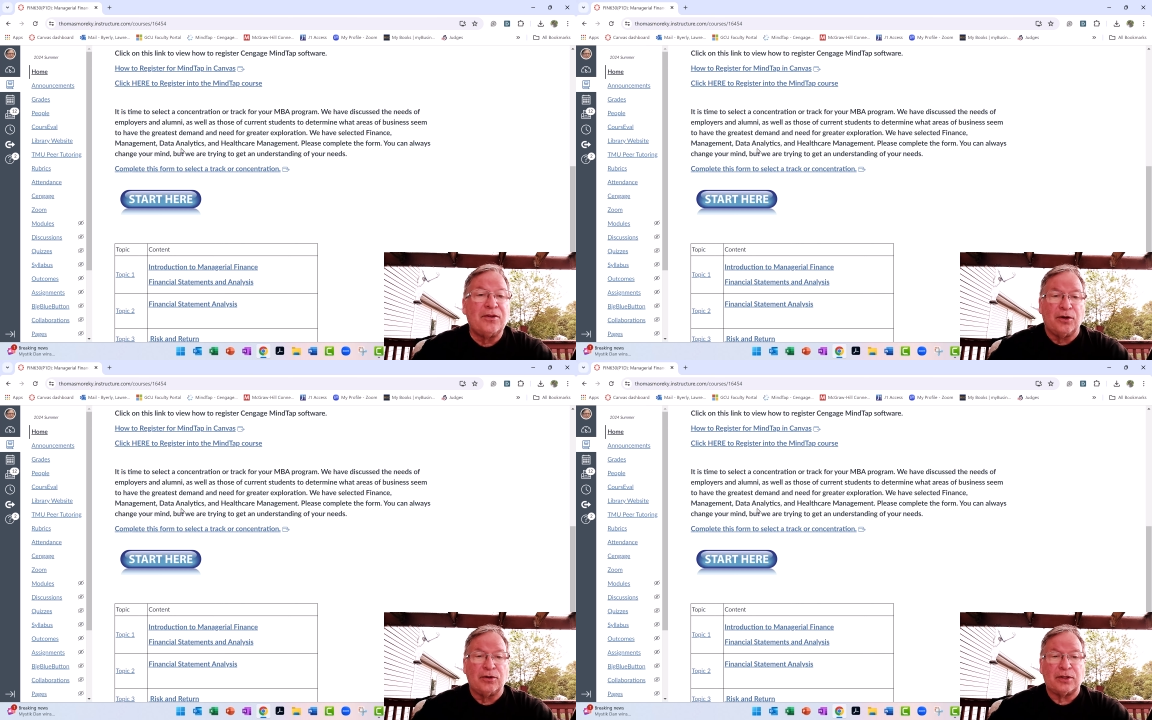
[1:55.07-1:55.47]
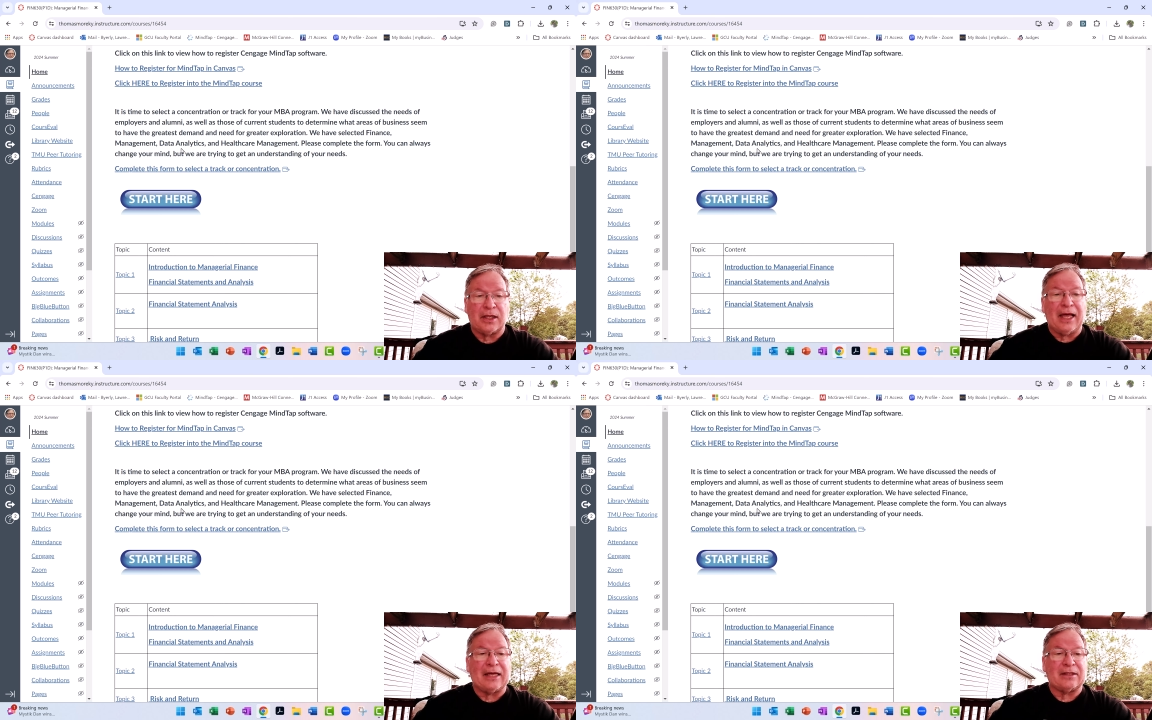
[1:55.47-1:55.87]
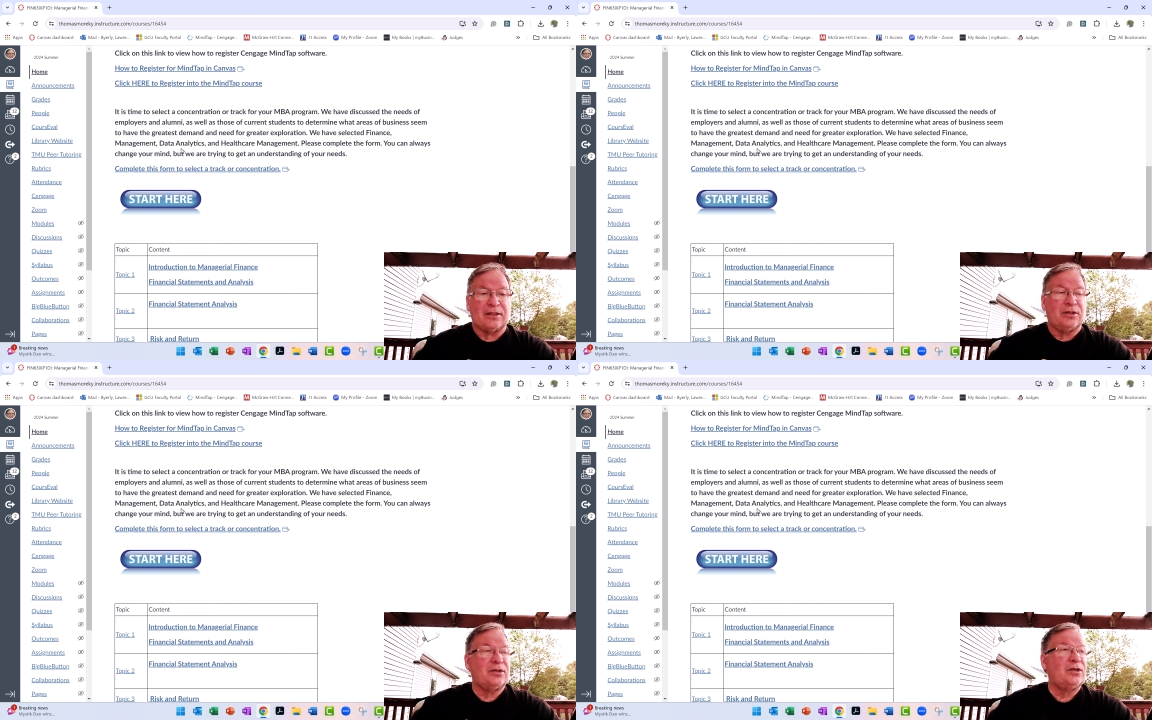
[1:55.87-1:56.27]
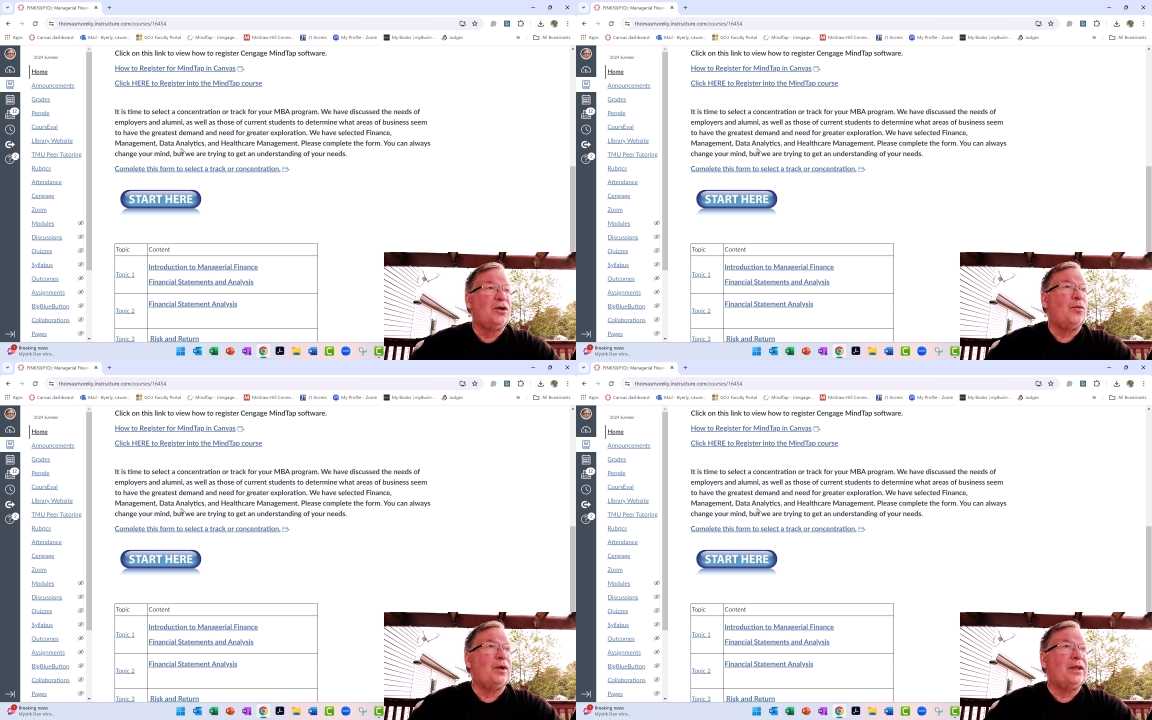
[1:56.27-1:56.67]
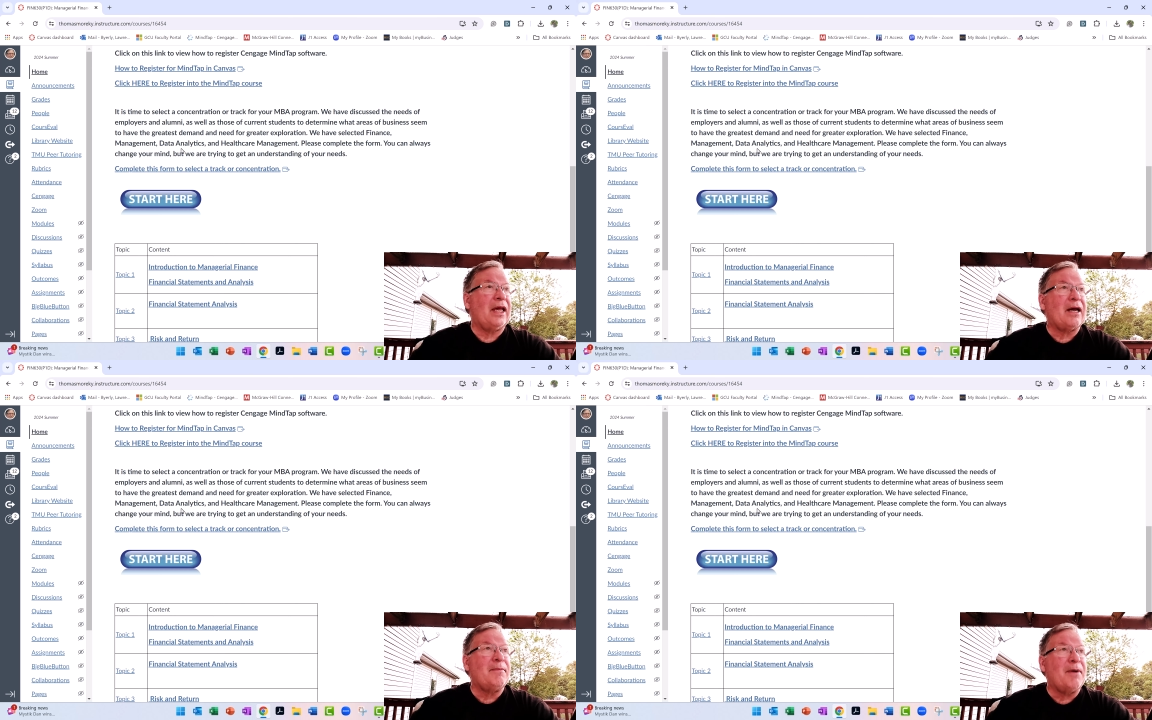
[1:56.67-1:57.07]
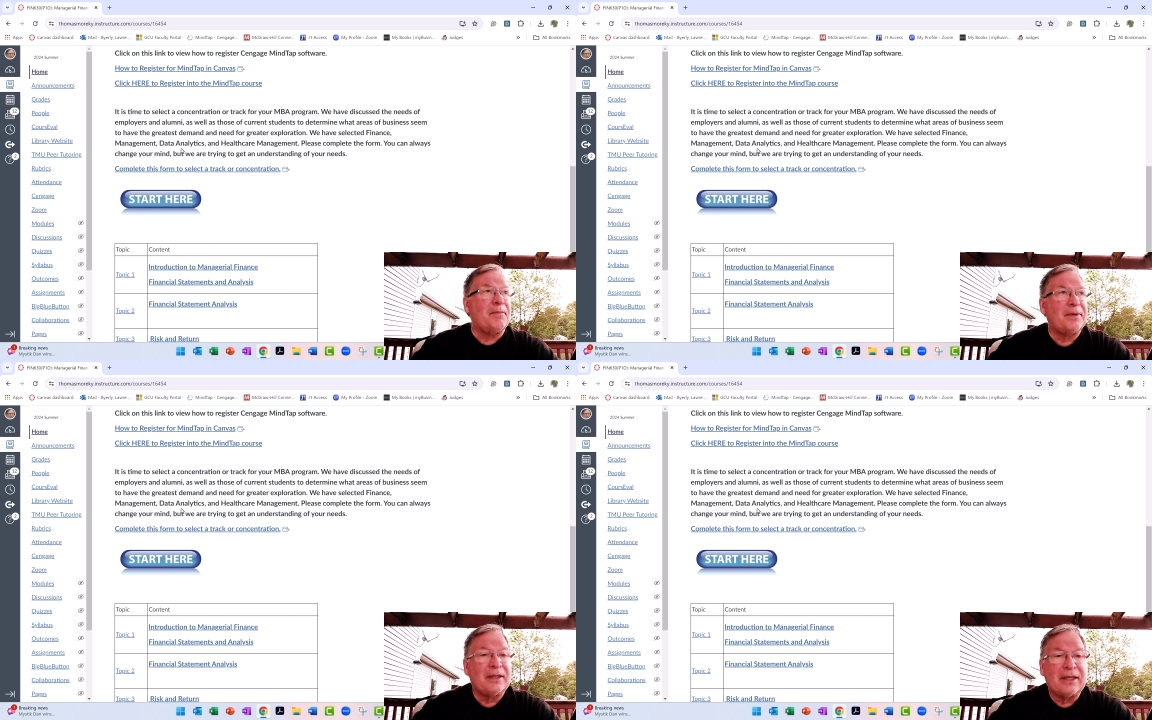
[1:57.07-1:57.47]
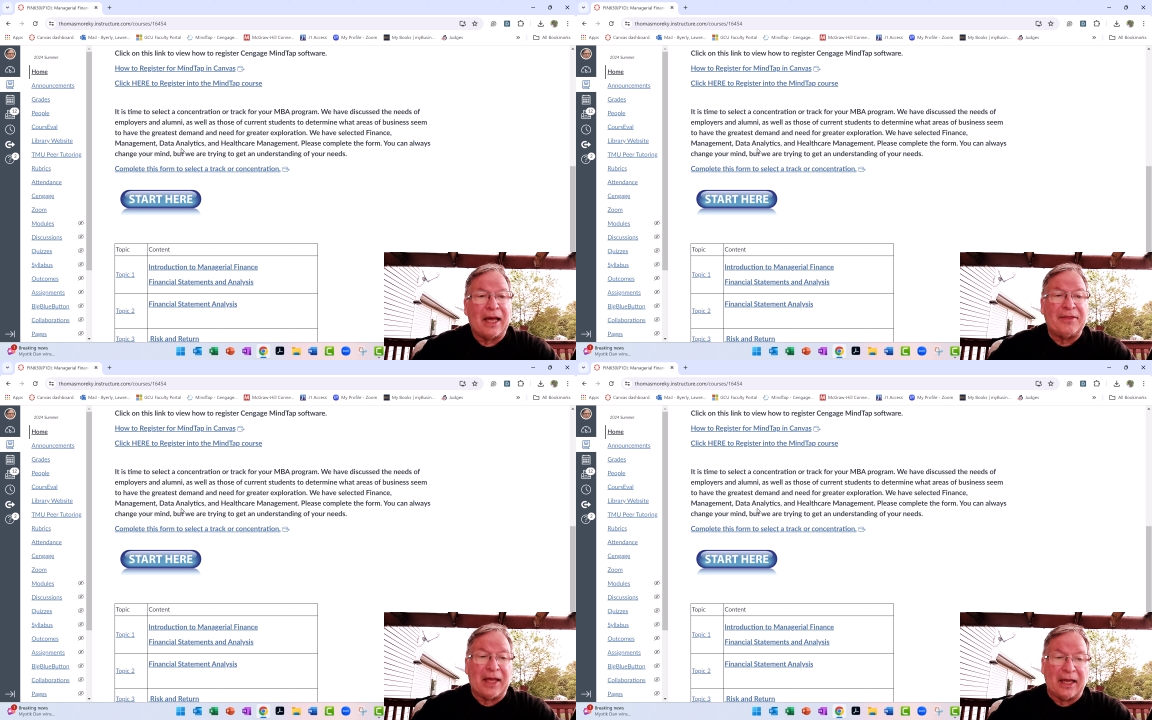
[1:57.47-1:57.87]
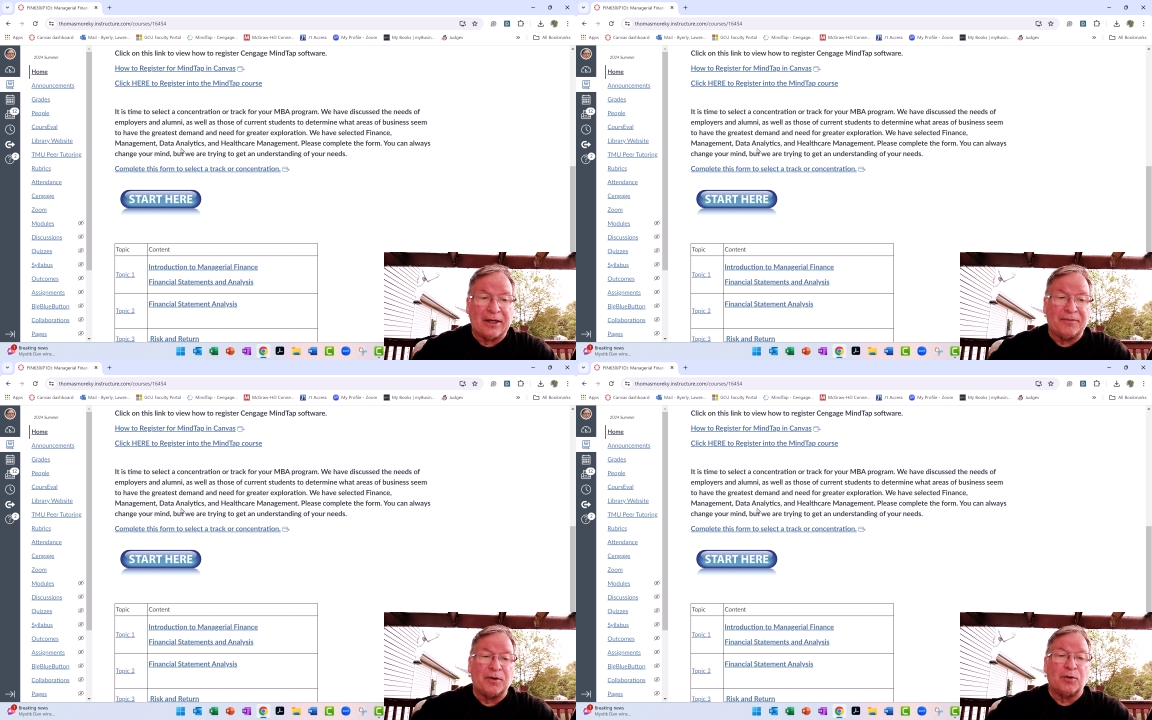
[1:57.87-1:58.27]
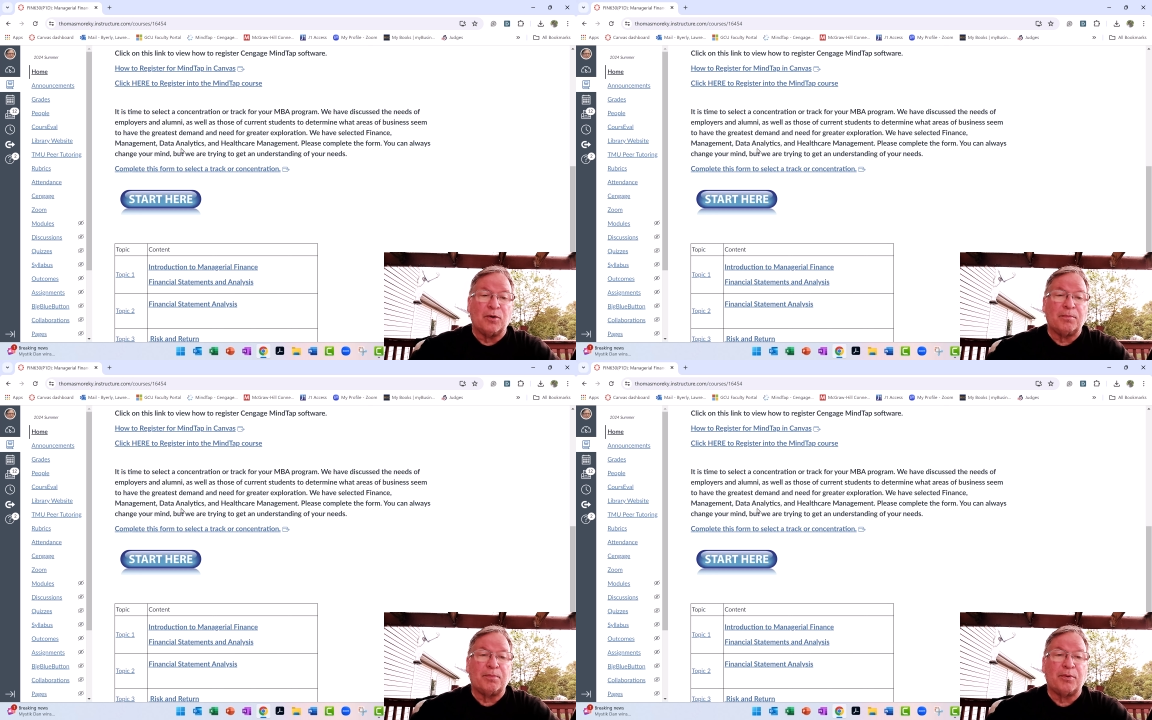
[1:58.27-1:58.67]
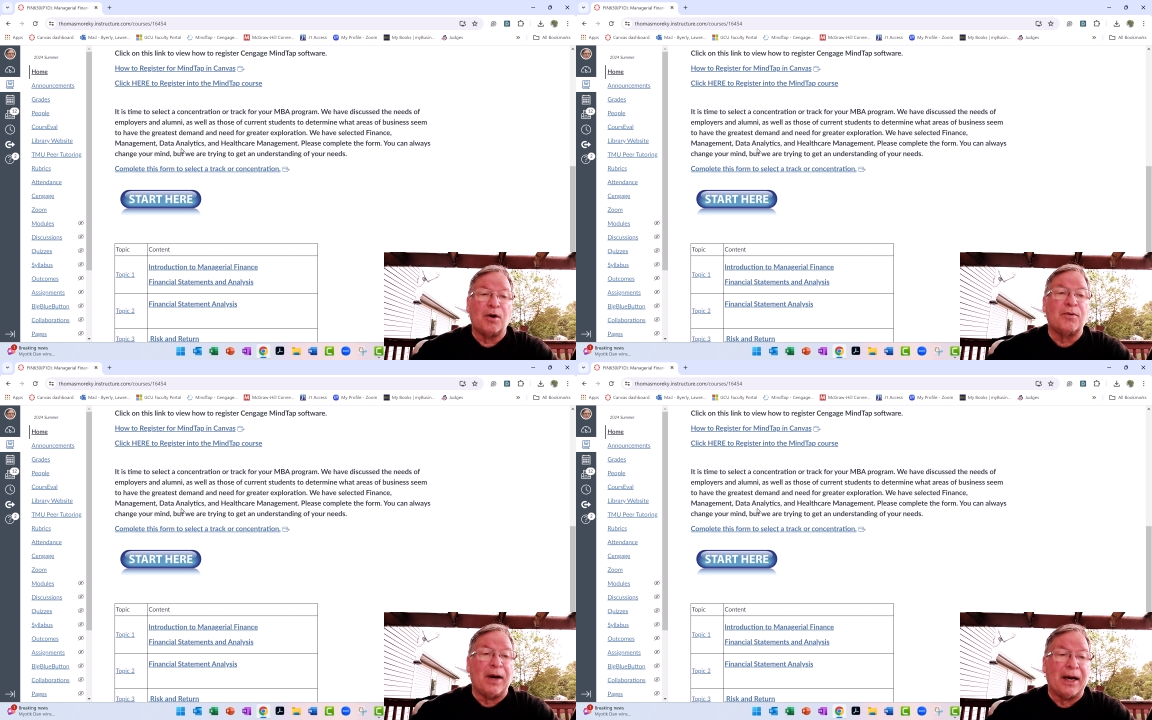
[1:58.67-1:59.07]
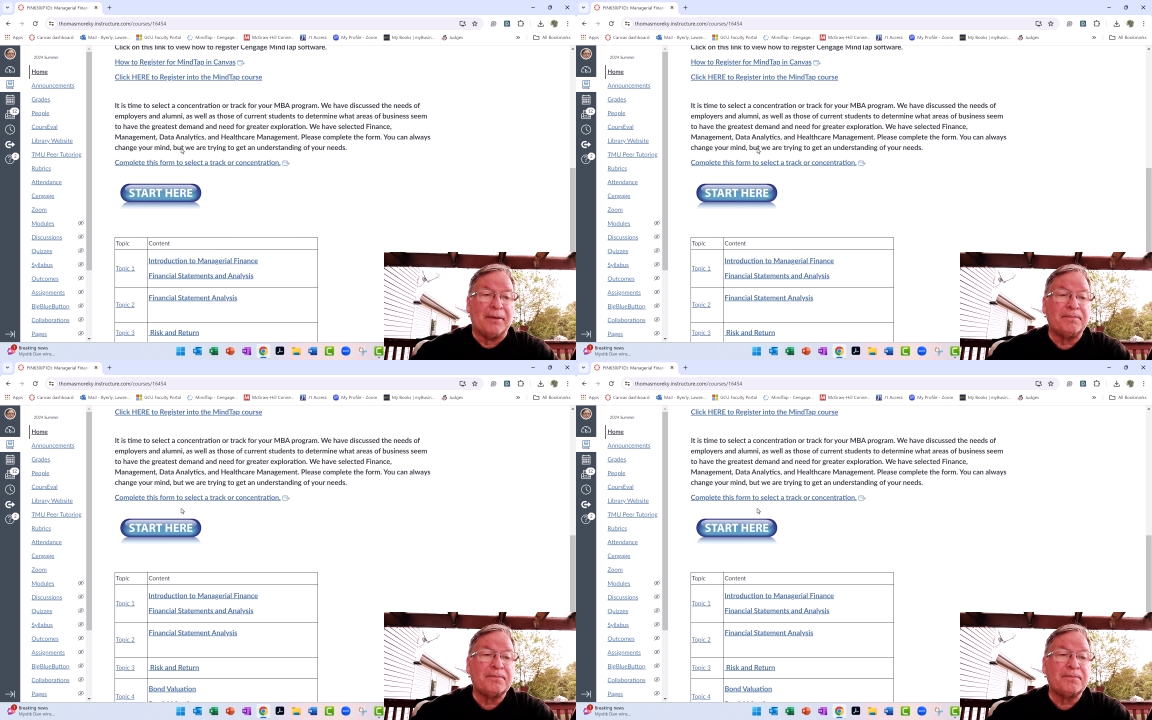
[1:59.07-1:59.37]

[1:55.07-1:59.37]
those classes when they come up at the end of your program.